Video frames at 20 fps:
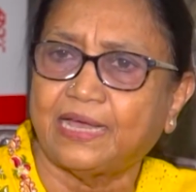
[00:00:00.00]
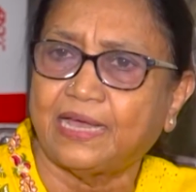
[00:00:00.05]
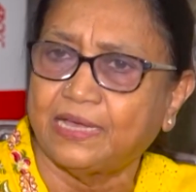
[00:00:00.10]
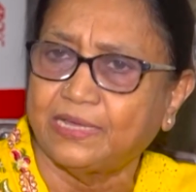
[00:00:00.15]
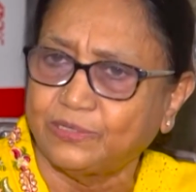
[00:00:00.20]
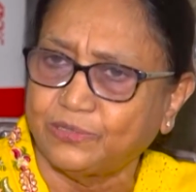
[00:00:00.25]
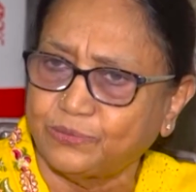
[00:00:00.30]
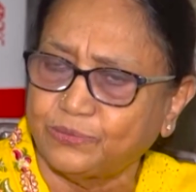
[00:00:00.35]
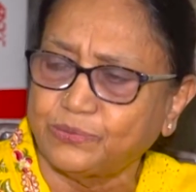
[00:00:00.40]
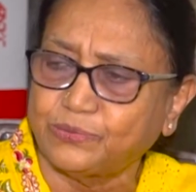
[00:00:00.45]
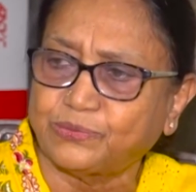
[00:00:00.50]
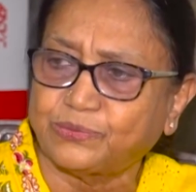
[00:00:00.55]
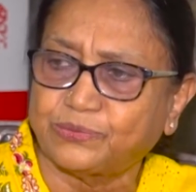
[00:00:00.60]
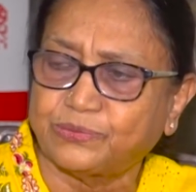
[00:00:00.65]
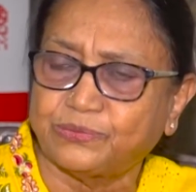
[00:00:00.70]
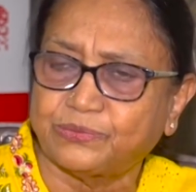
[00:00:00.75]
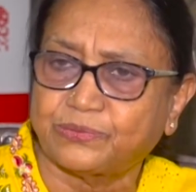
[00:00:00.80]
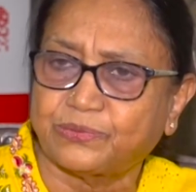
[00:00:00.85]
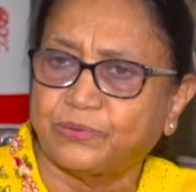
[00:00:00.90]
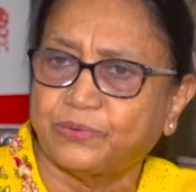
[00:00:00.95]
I
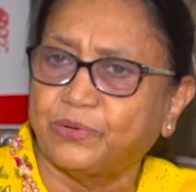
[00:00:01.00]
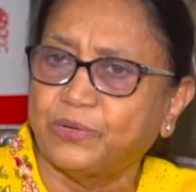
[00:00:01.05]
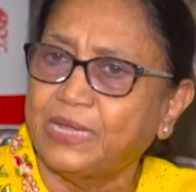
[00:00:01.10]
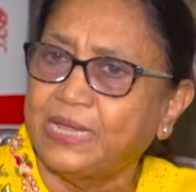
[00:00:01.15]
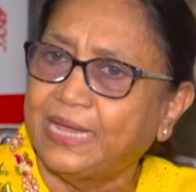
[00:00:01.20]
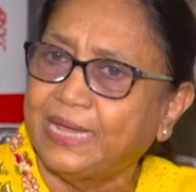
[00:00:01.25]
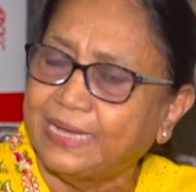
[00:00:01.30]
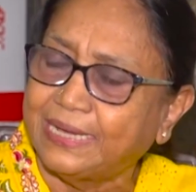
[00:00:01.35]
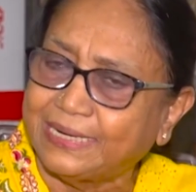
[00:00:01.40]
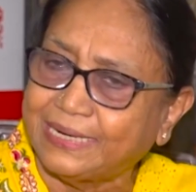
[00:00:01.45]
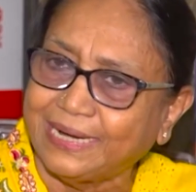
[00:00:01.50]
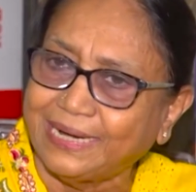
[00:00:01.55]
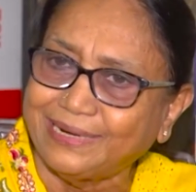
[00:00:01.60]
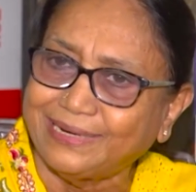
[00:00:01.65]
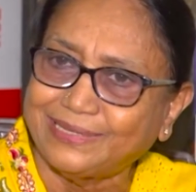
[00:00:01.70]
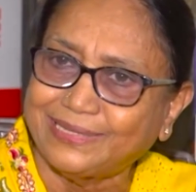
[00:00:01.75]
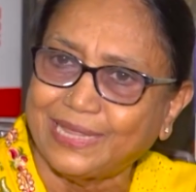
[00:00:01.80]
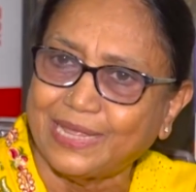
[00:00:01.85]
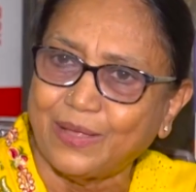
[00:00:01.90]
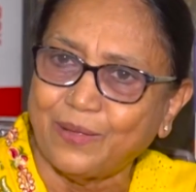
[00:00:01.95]
used to
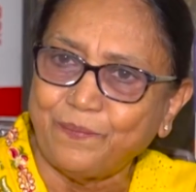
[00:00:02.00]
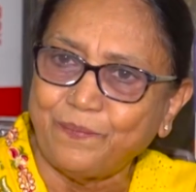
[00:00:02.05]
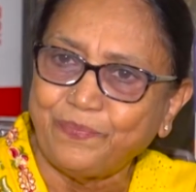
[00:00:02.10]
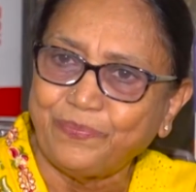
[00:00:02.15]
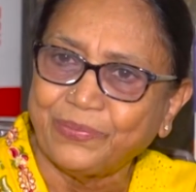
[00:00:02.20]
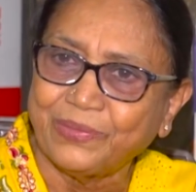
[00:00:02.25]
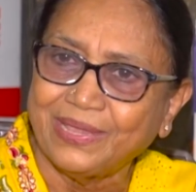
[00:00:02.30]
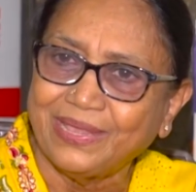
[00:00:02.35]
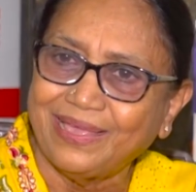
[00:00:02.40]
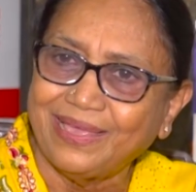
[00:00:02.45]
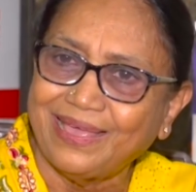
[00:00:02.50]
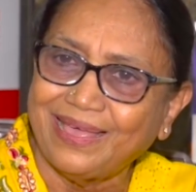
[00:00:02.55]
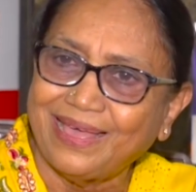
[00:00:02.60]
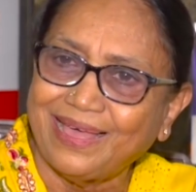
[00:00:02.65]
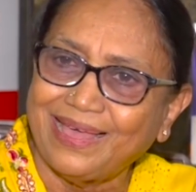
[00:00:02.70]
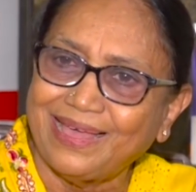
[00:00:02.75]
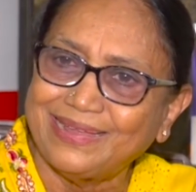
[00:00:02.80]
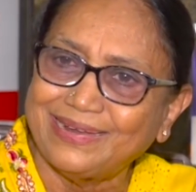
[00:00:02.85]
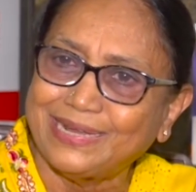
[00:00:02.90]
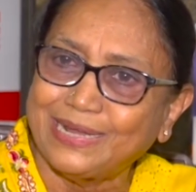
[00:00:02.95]
read them,
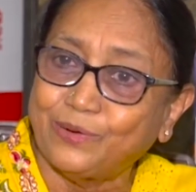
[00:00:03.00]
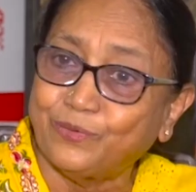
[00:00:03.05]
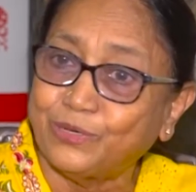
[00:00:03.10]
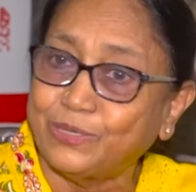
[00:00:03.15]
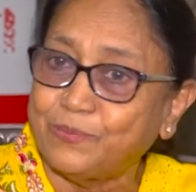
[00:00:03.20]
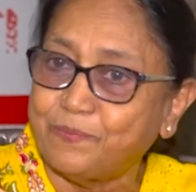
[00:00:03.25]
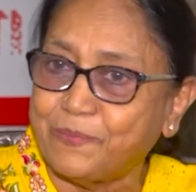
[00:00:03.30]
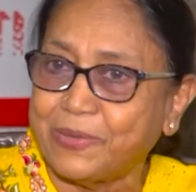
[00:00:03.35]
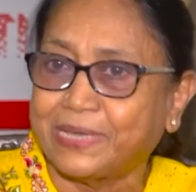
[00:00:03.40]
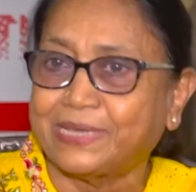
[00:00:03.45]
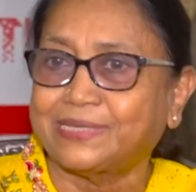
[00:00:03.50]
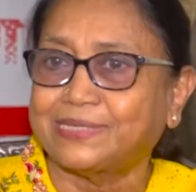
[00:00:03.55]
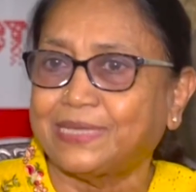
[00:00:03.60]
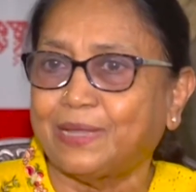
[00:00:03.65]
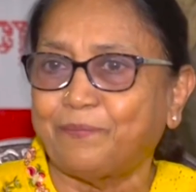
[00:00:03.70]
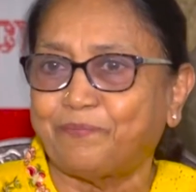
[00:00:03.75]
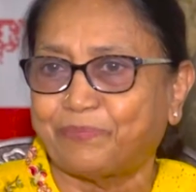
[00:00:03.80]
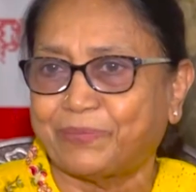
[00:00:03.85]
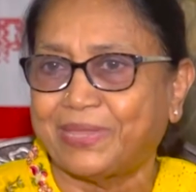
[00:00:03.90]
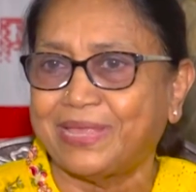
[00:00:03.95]
and I would mix
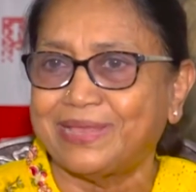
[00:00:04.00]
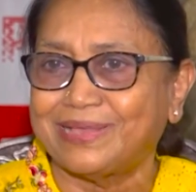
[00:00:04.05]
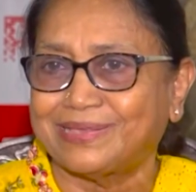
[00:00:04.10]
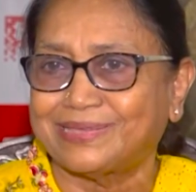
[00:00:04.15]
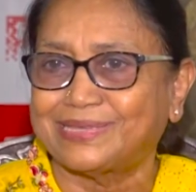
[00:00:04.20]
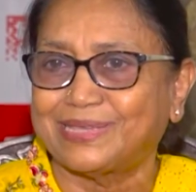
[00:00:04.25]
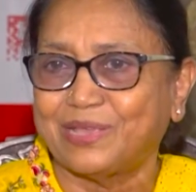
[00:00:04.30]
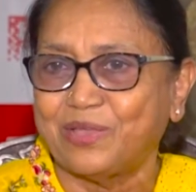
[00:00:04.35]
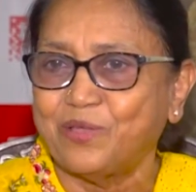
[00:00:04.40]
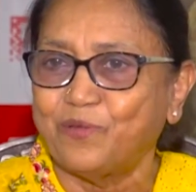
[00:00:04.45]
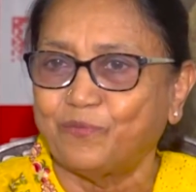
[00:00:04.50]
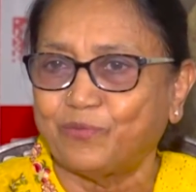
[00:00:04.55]
up things.